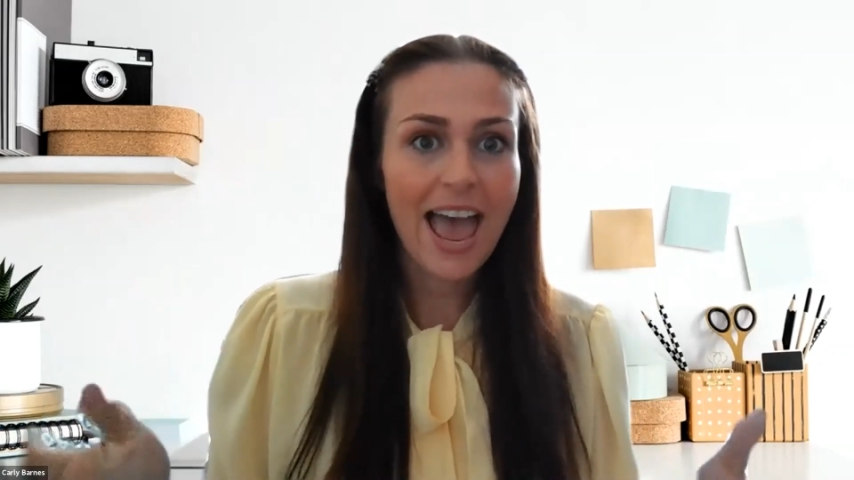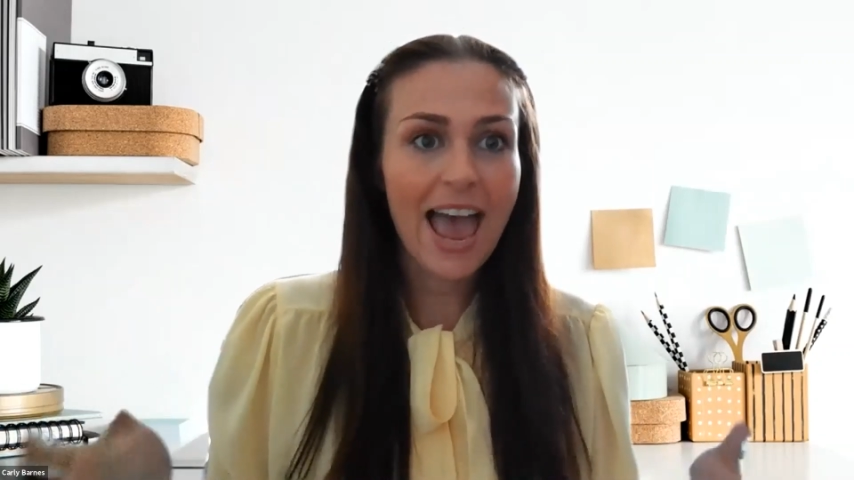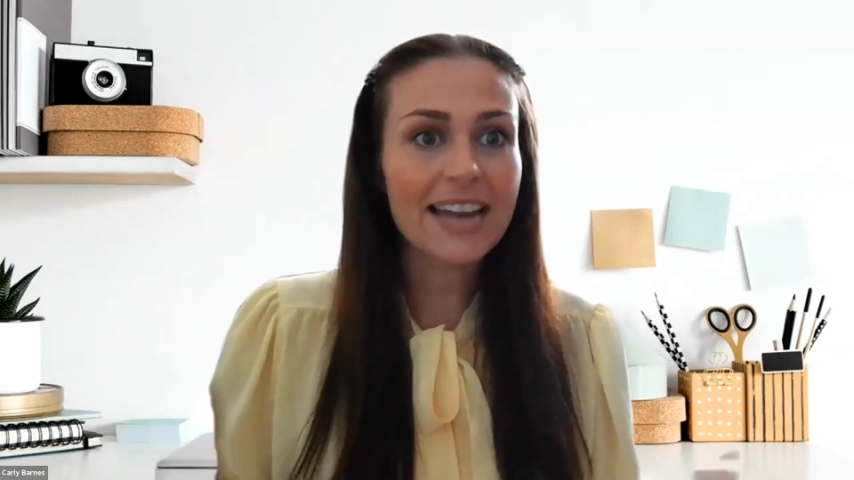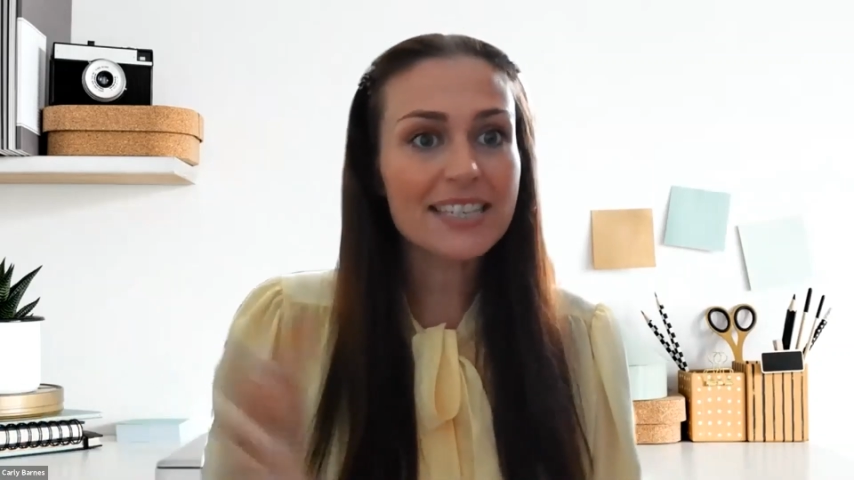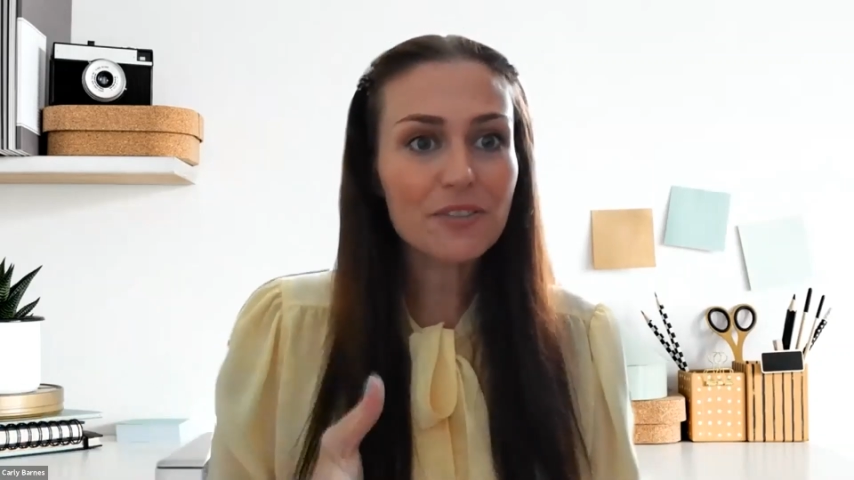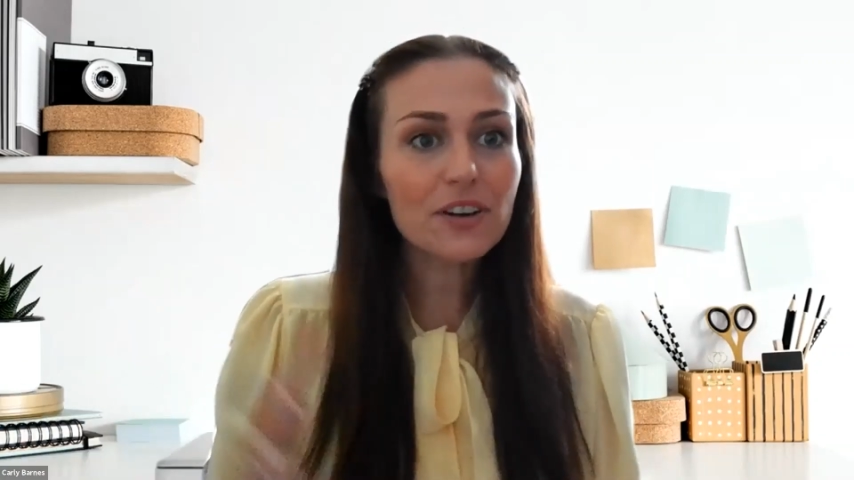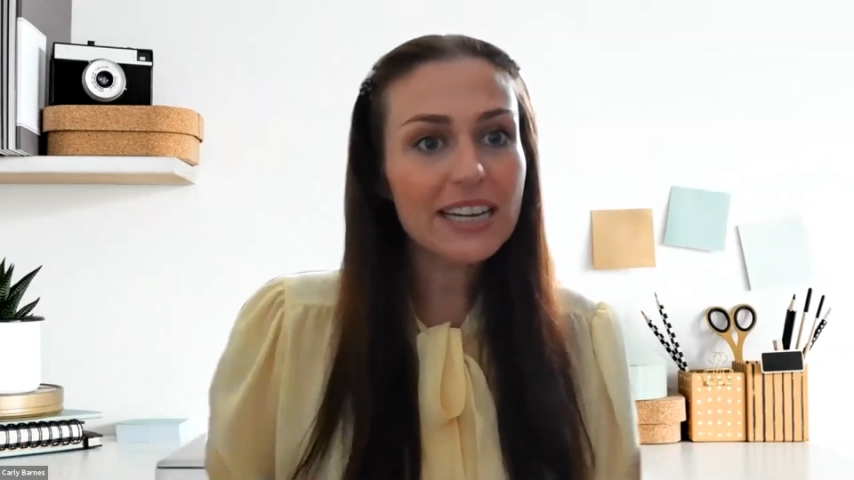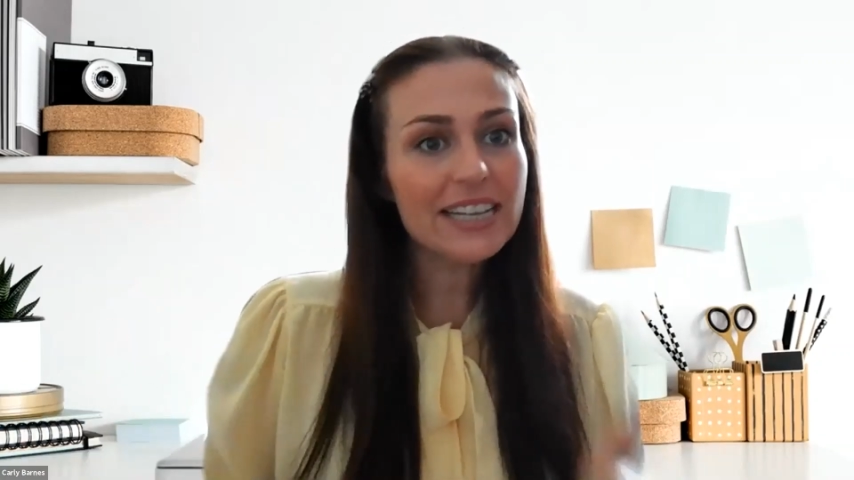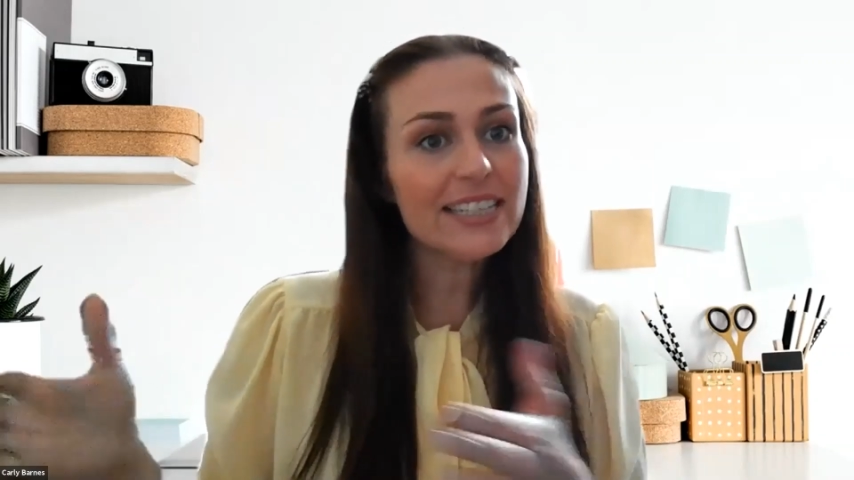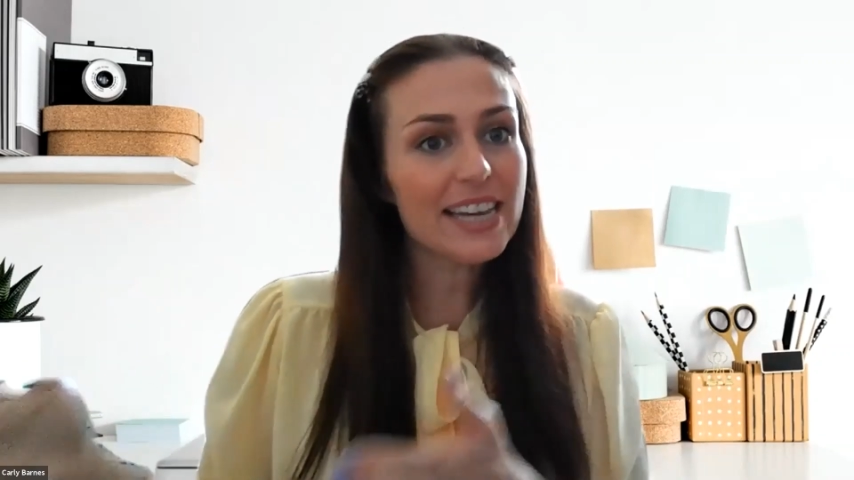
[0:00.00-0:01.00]
And different
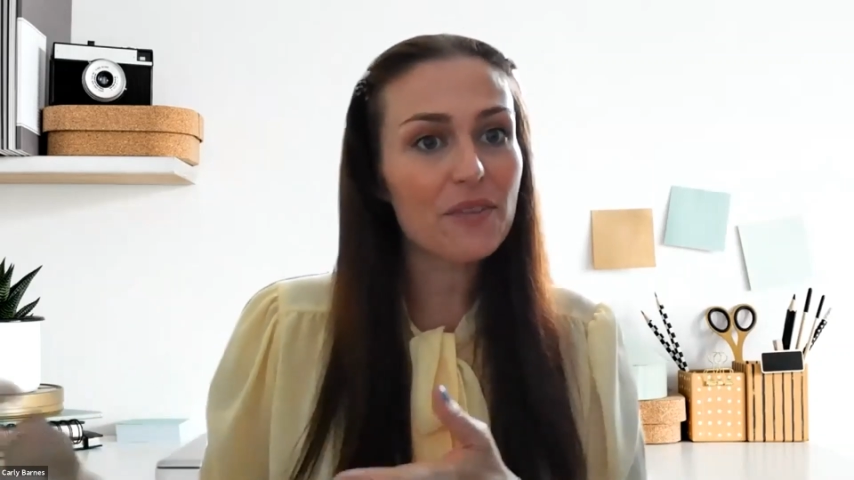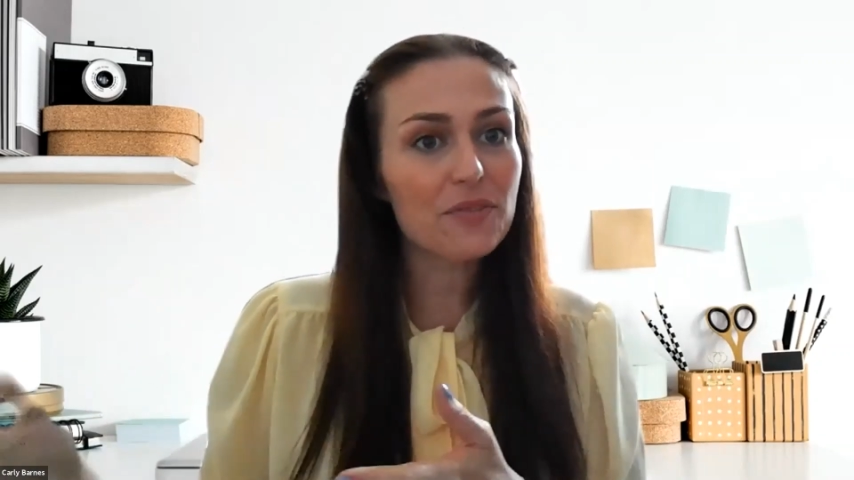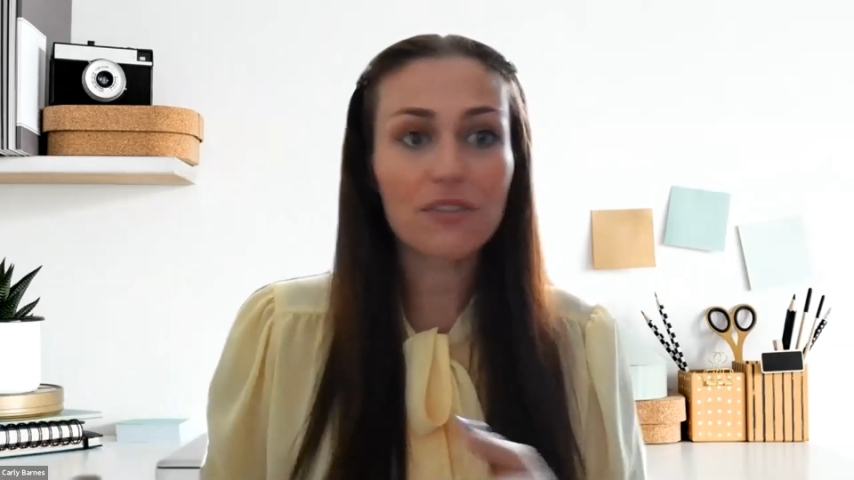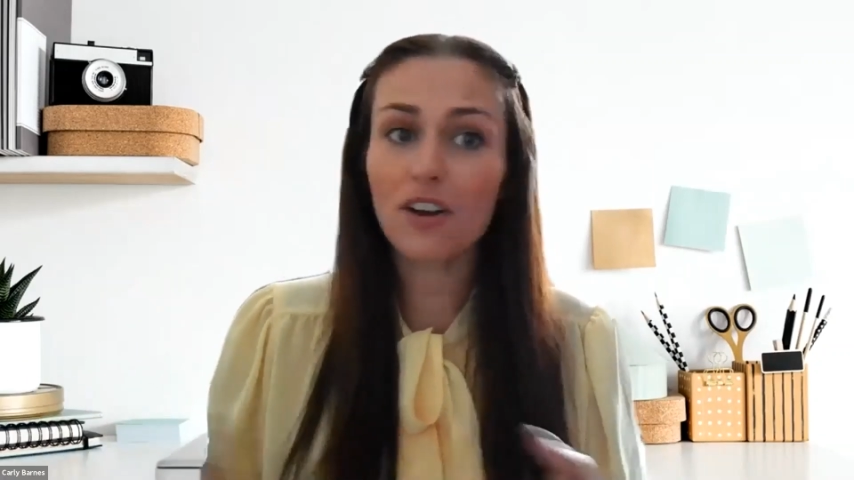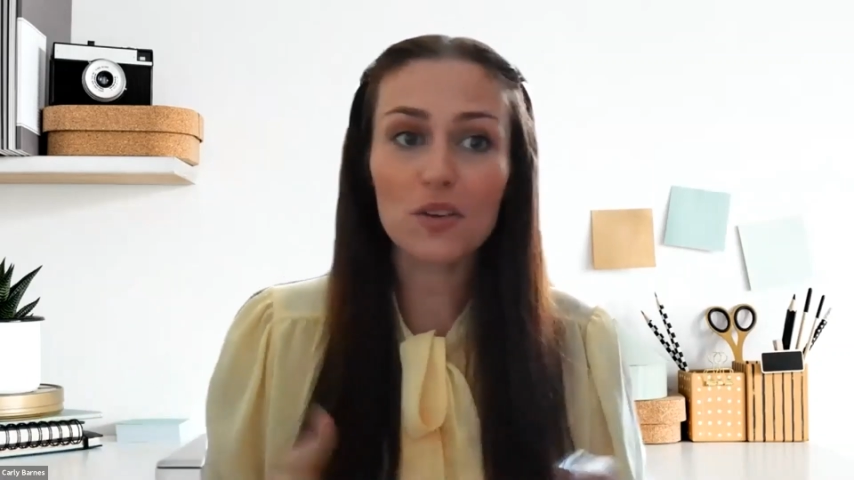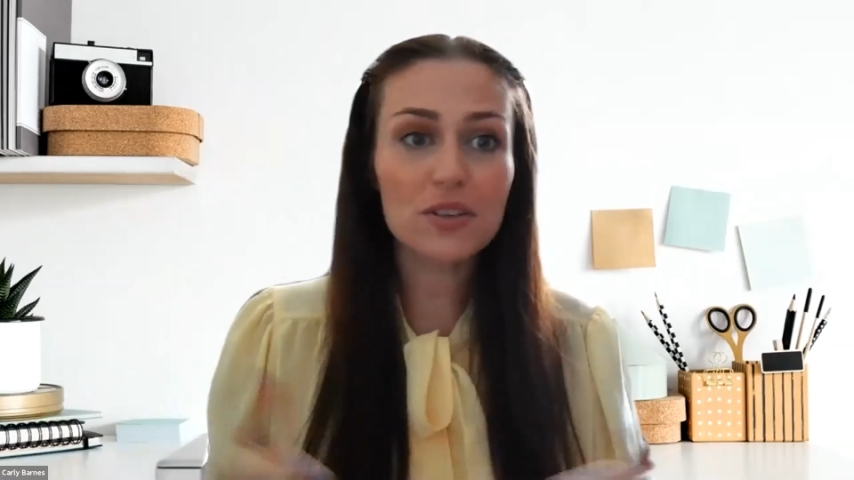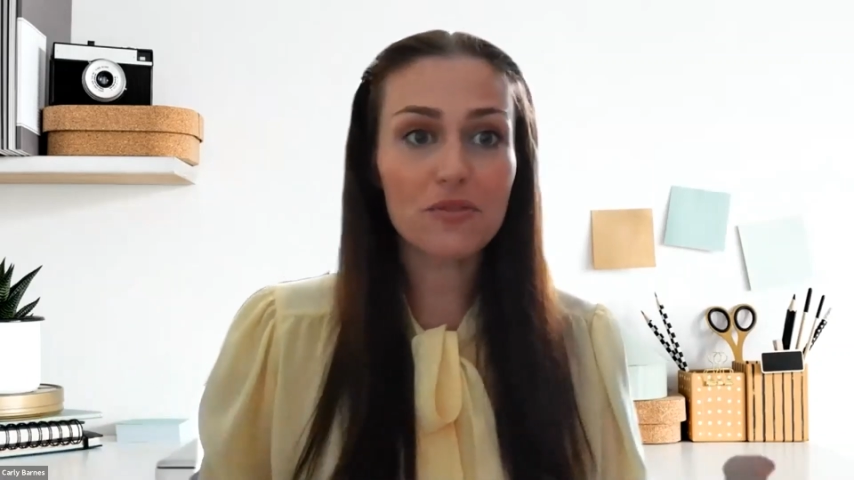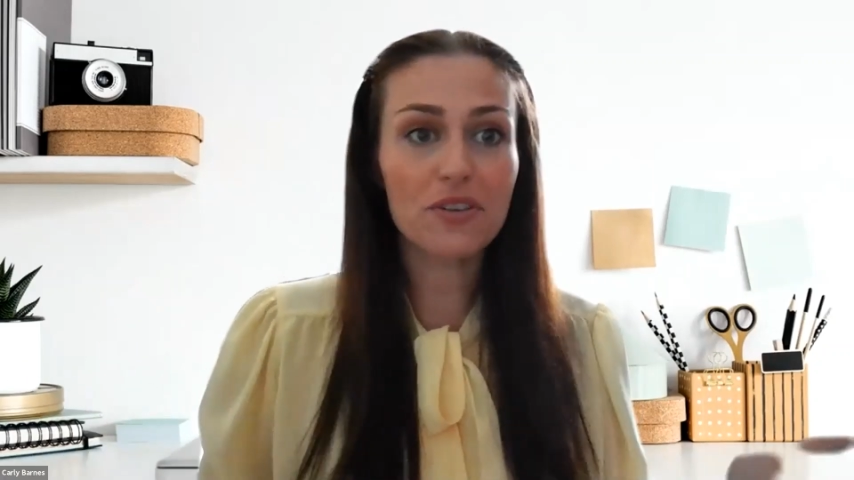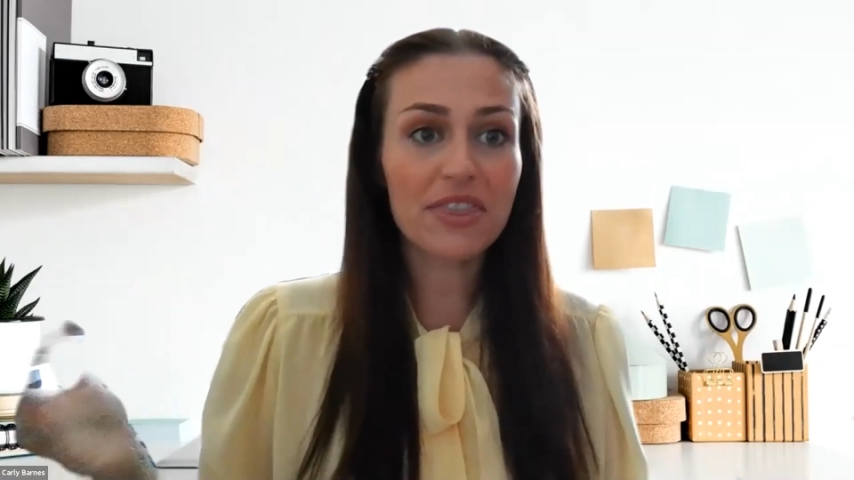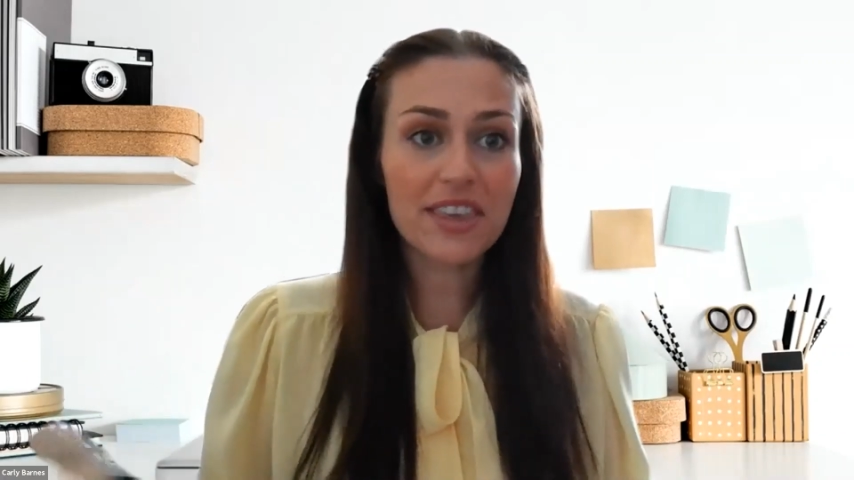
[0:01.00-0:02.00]
ETFs follow
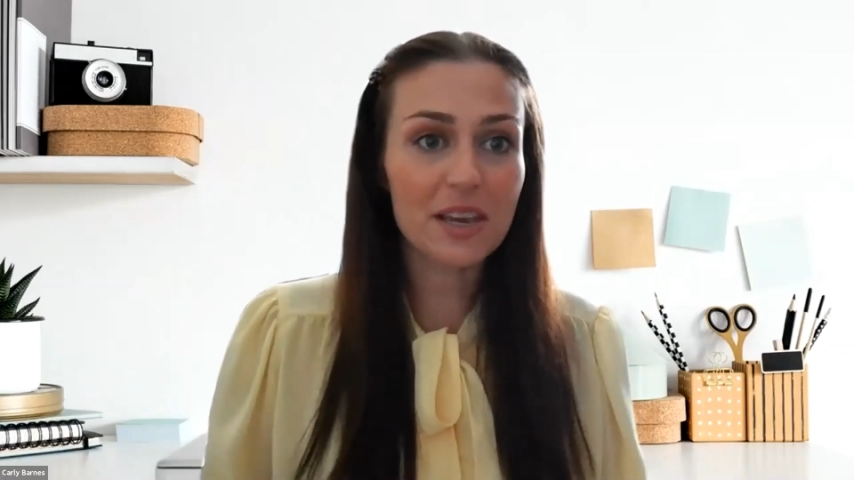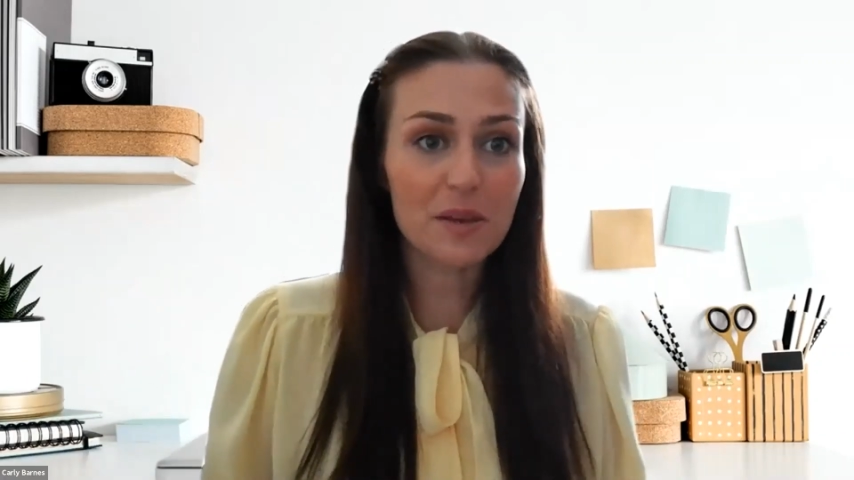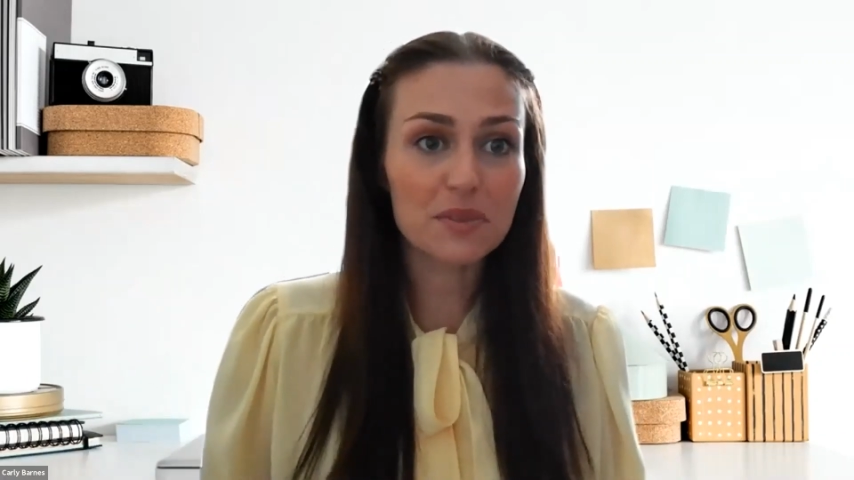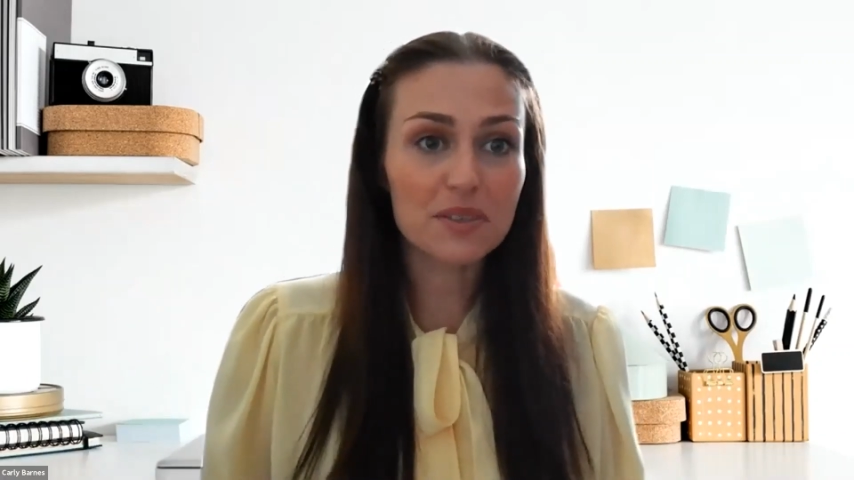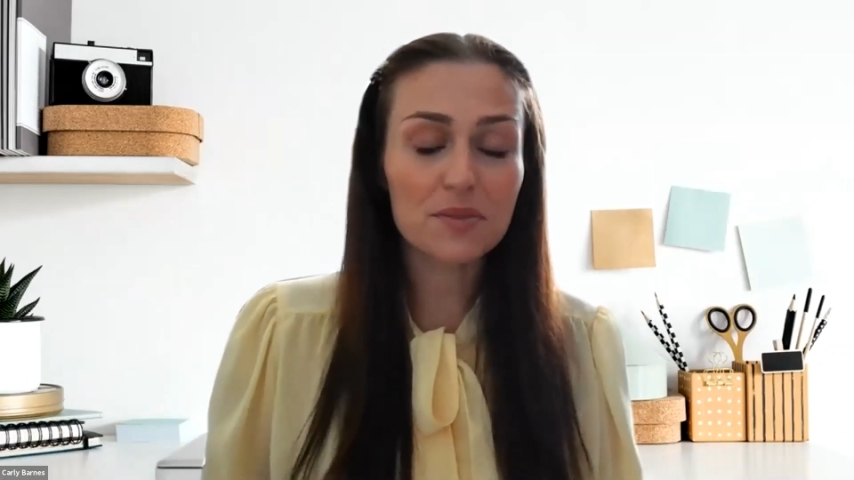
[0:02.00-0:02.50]
different themes.